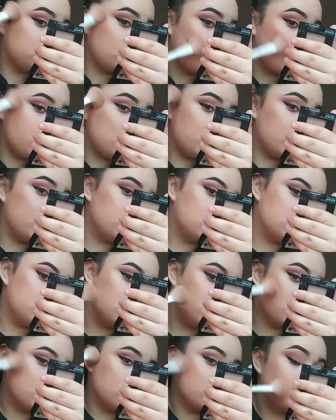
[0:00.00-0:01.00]
I like
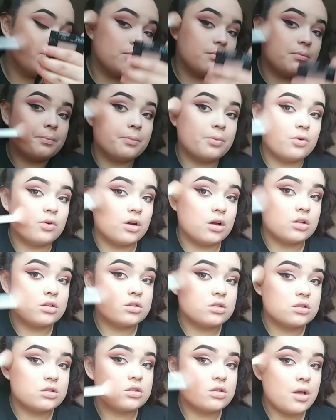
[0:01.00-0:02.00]
to
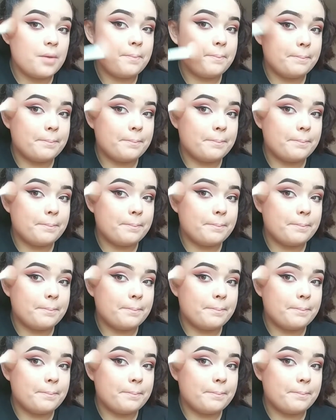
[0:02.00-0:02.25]
bronze up.